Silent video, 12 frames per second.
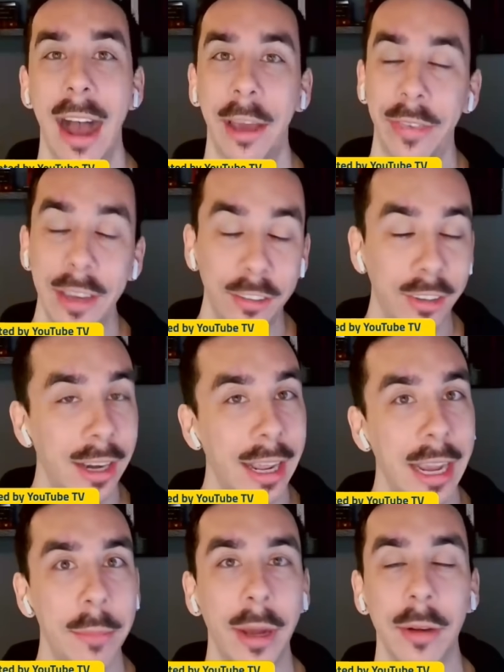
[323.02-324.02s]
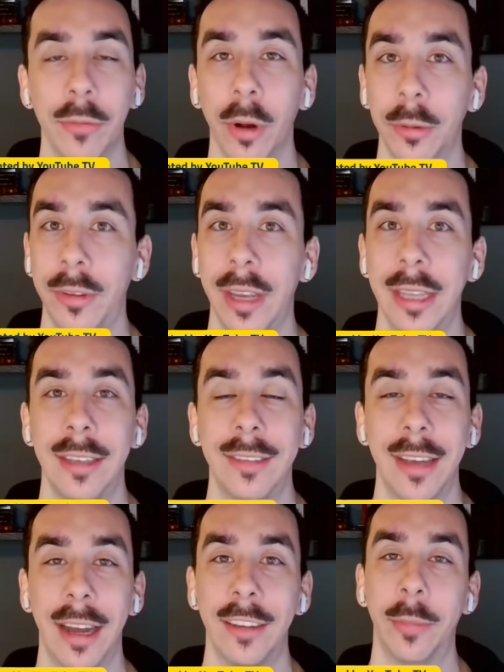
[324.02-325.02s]
I think Shanahan might rotate these
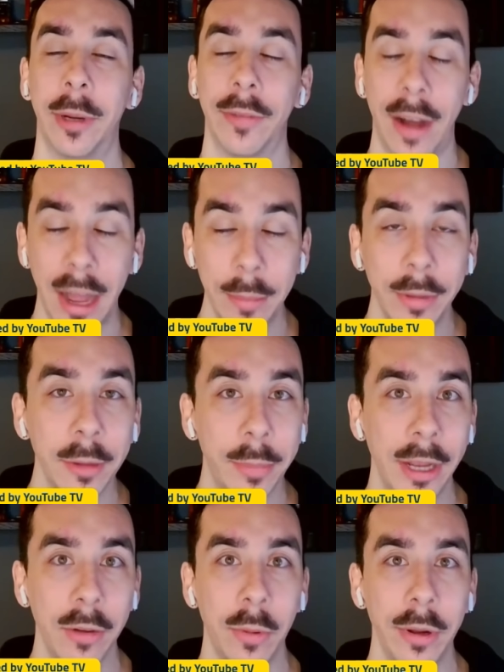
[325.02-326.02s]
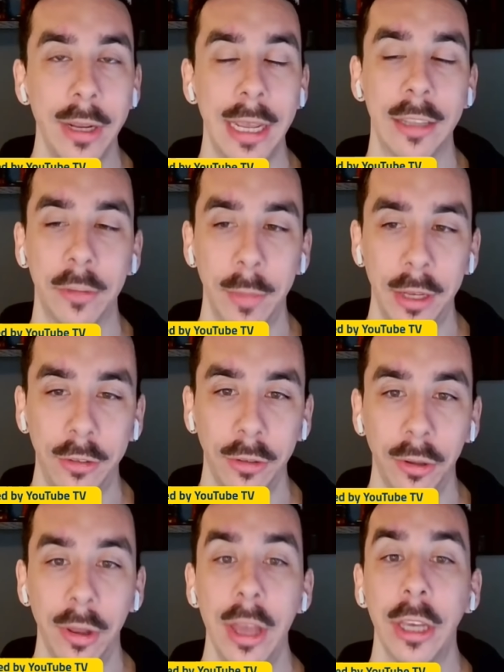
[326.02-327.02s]
guys, but if I'm going to pick one, it's
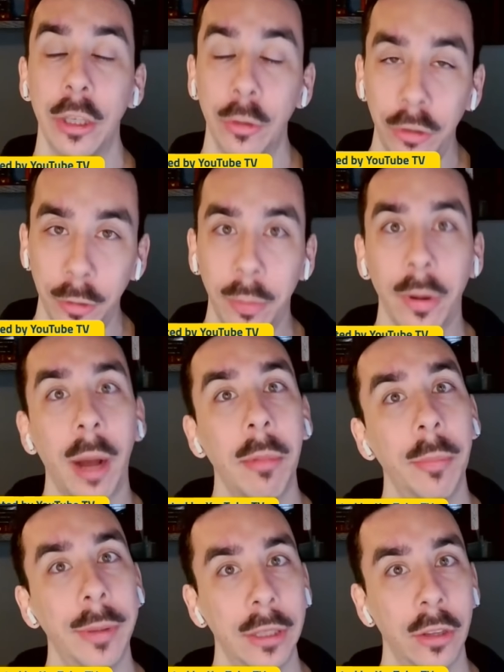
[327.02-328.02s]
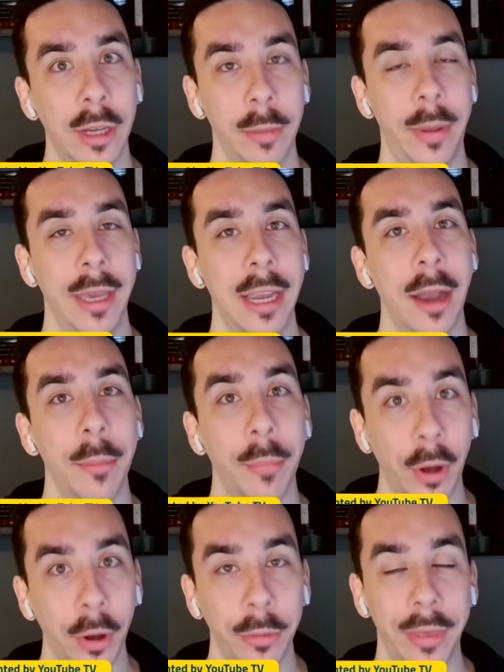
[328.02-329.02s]
Mitchell. You should probably look at picking up
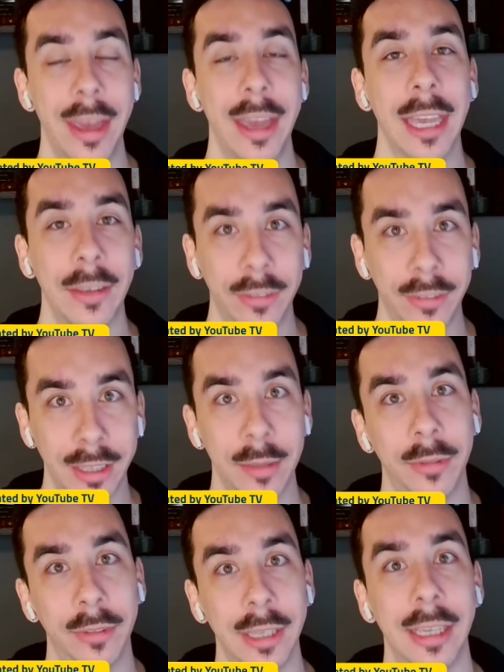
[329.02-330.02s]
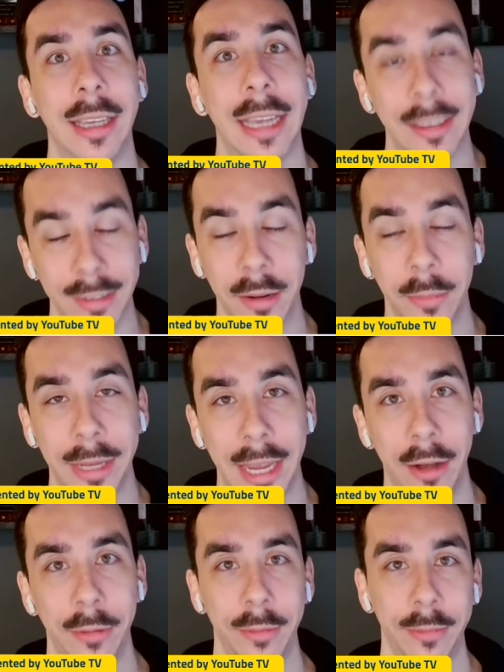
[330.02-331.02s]
both if CMC is going to be
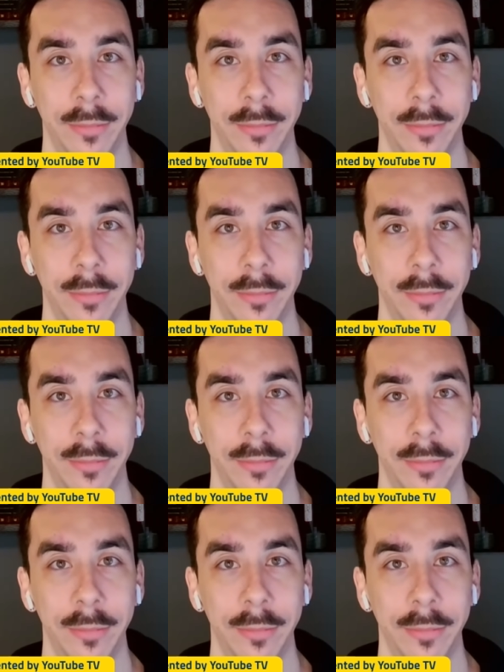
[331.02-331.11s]
out.